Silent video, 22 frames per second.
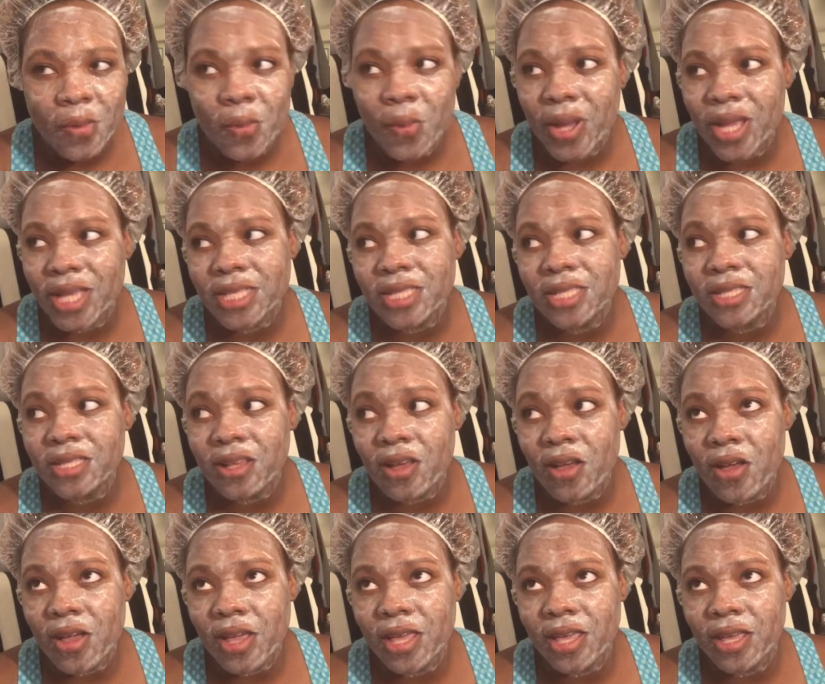why is this
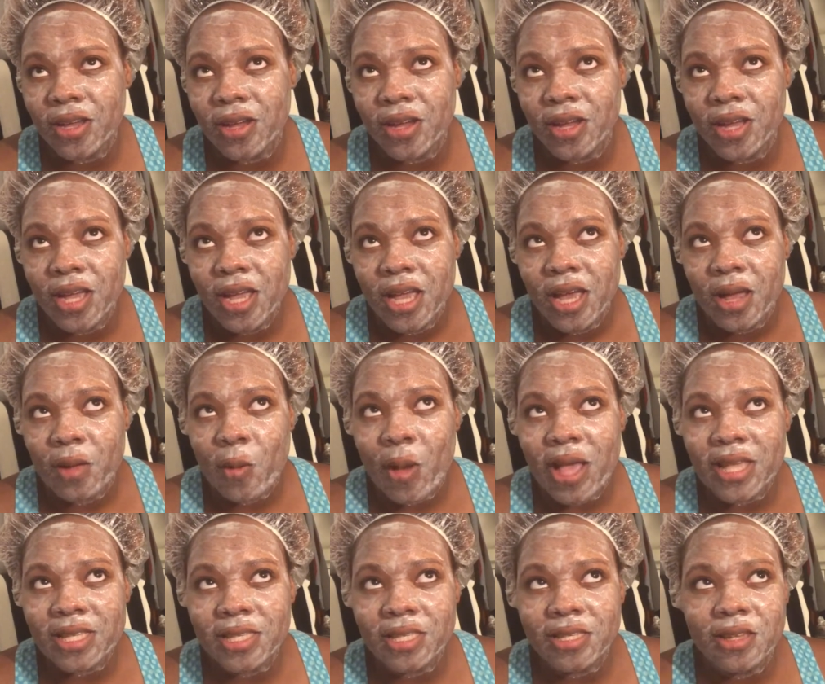dog here?
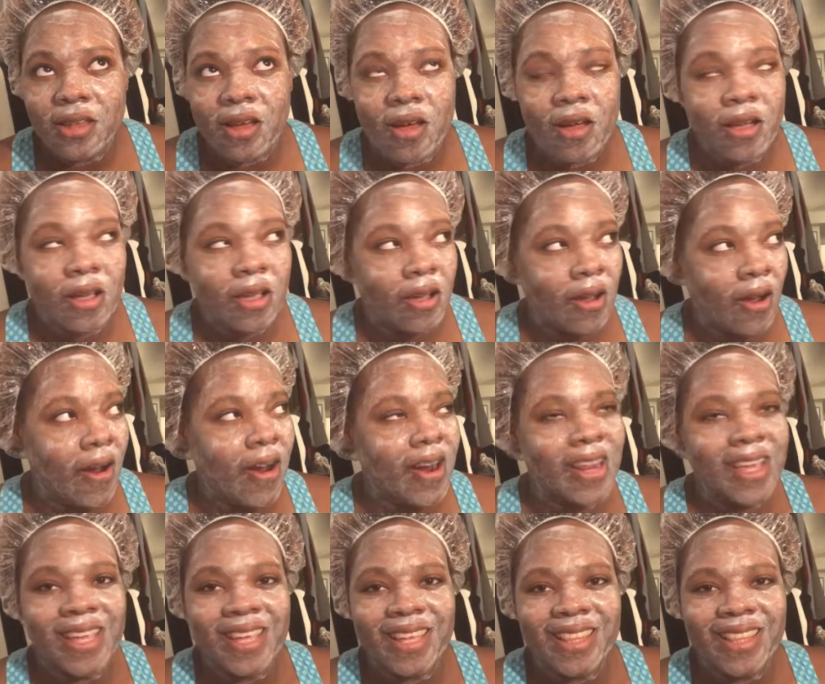Why is this dog
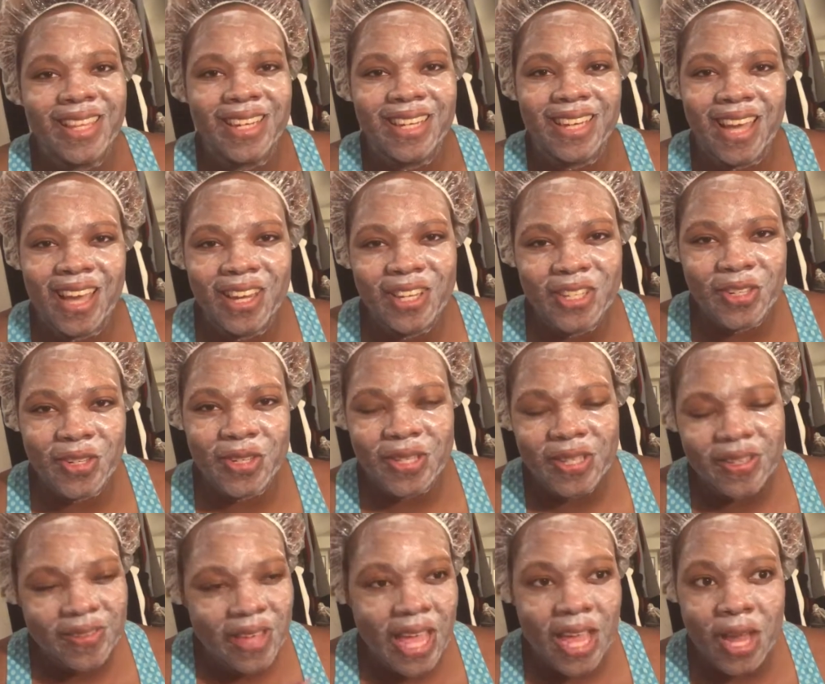guarding the
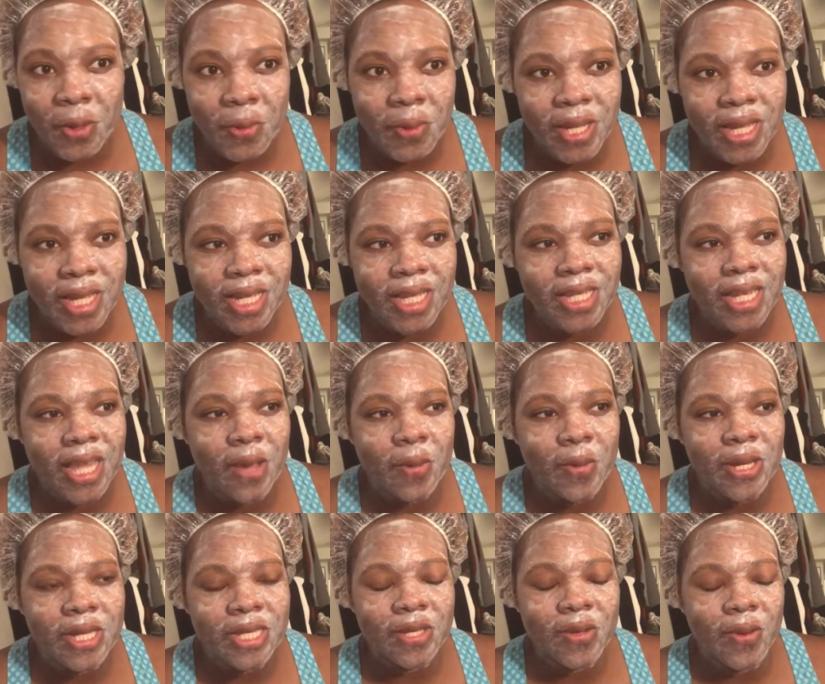laundry area? Like,
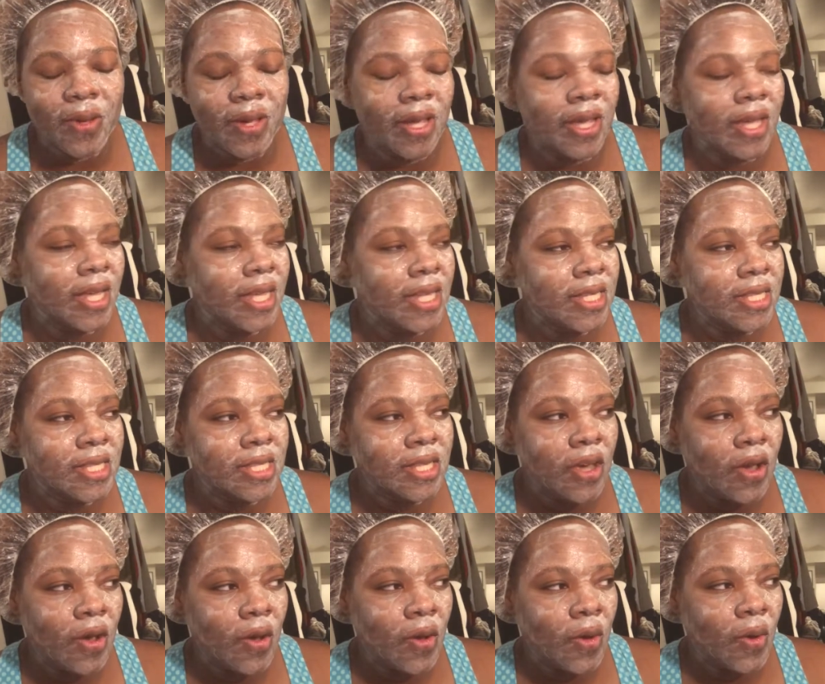what is going on?
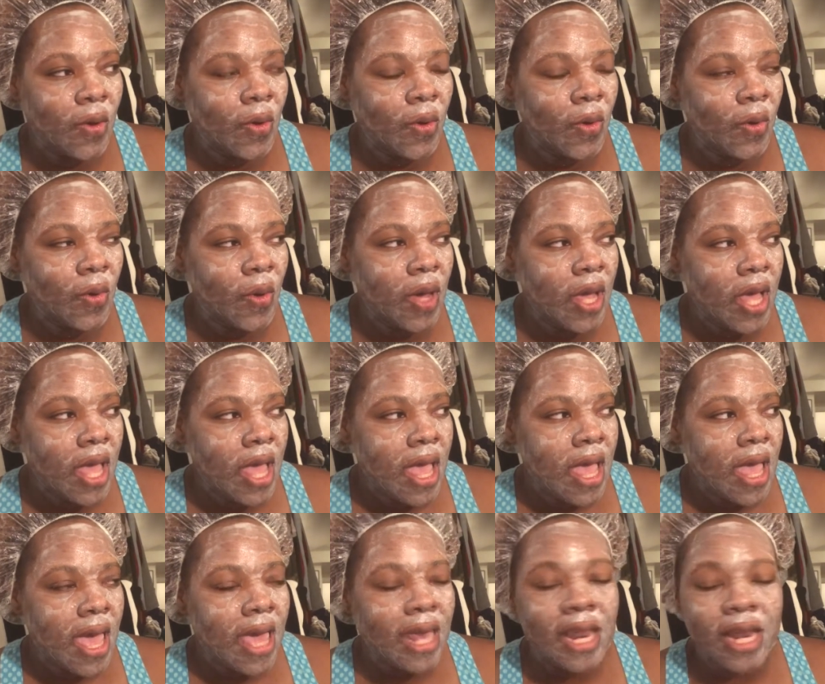So,
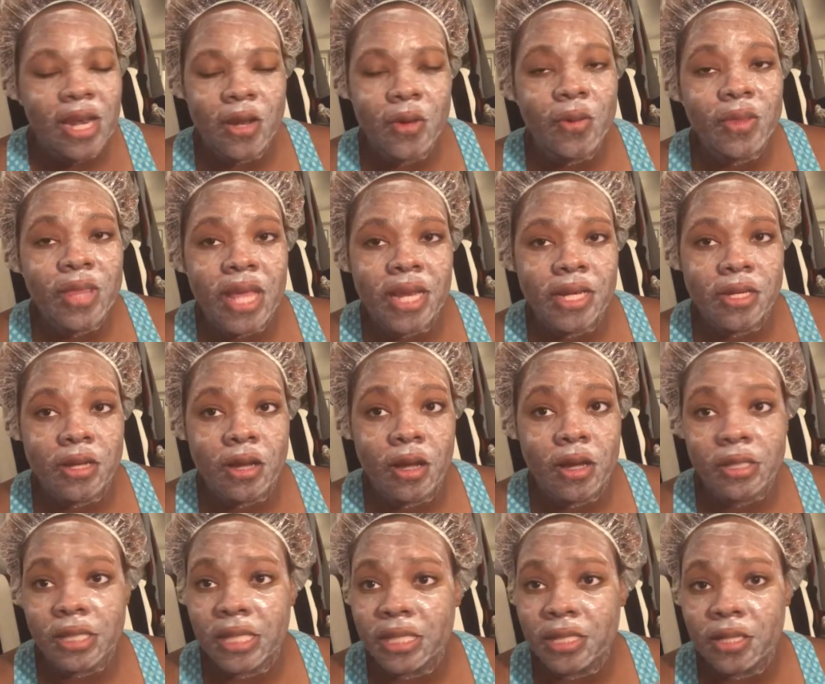and I know that
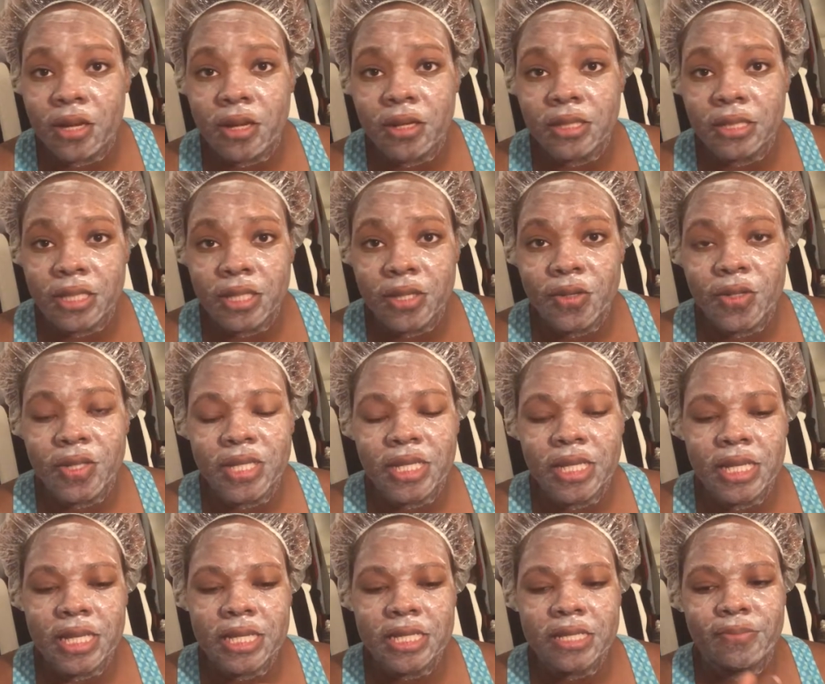dog, that dog
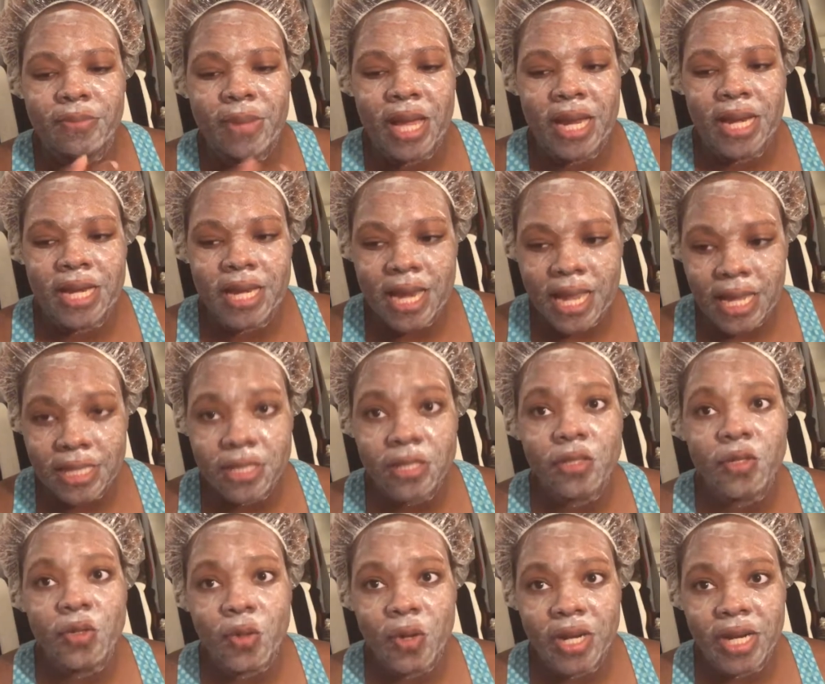literally is my next
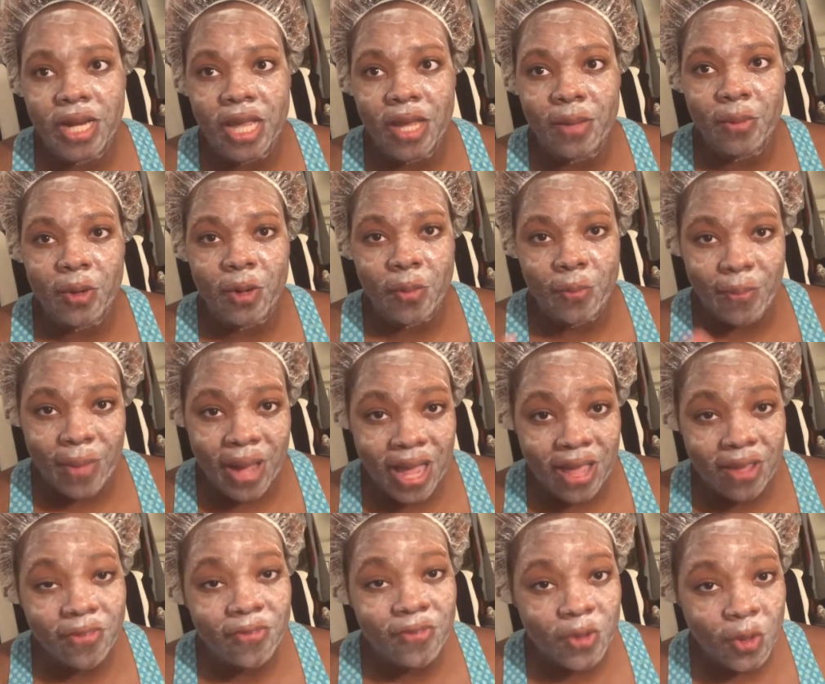door neighbor,
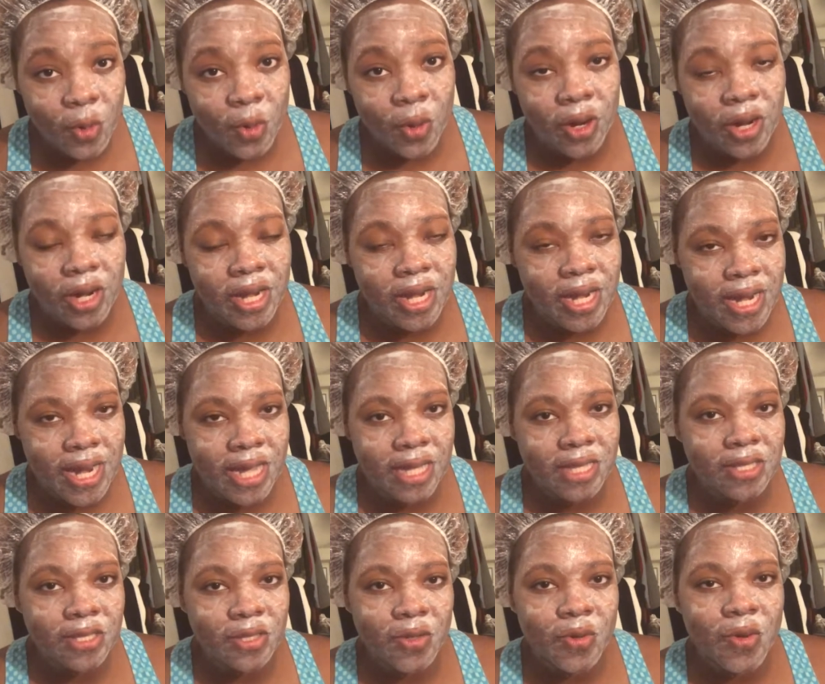my floor,
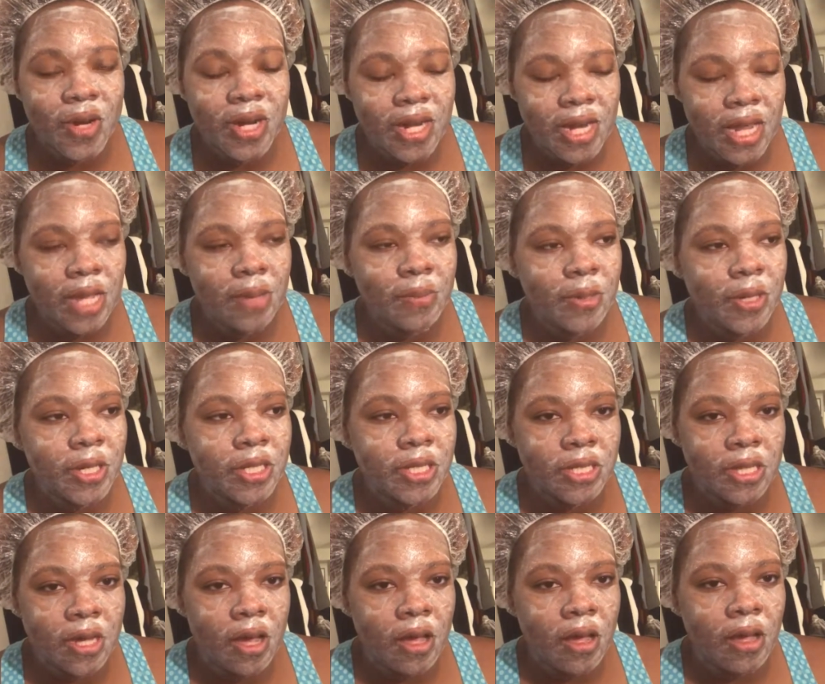next door
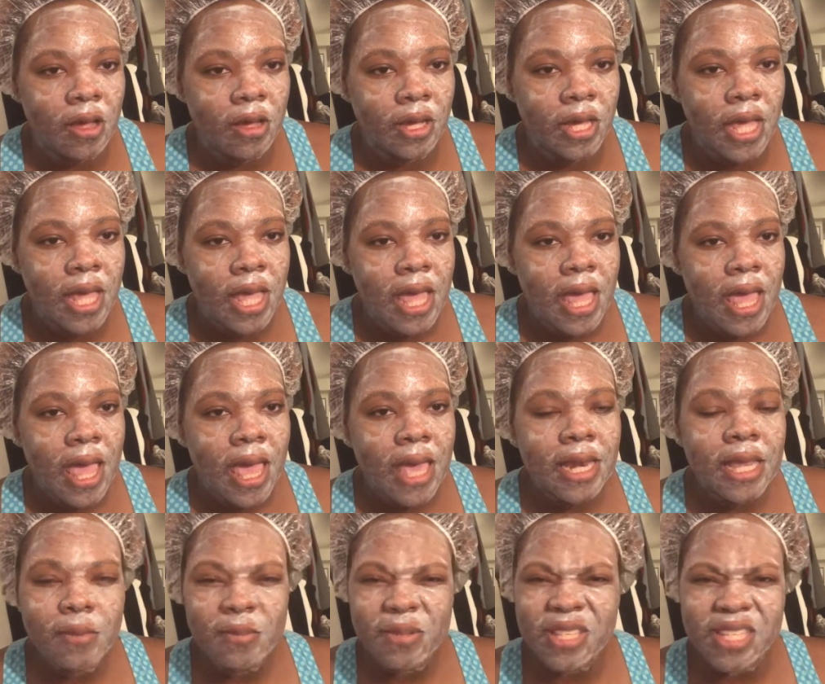neighbor's dog.
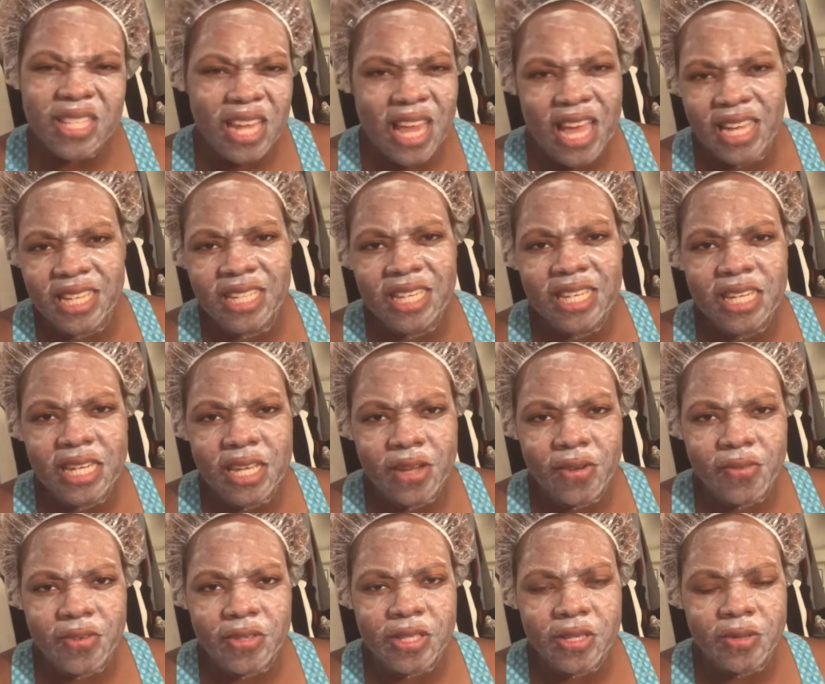And he was locked in
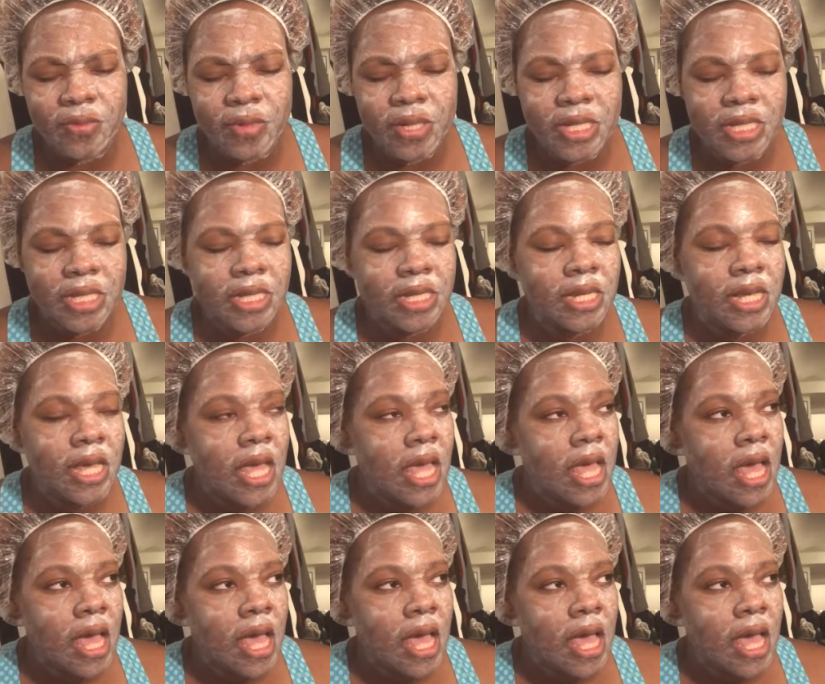there for some reason.